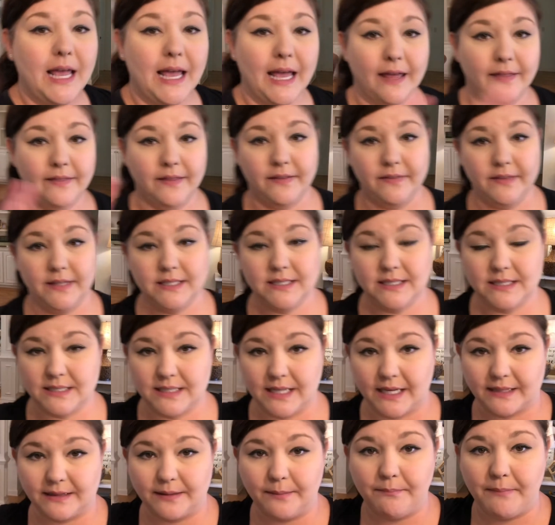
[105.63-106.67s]
And then this is
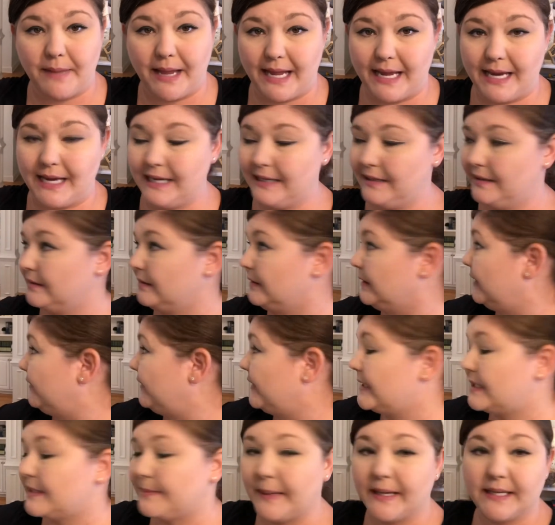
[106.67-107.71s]
like the main
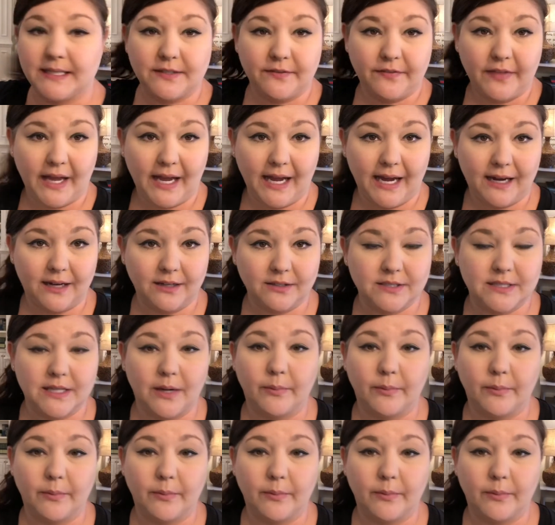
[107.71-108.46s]
living space of the house.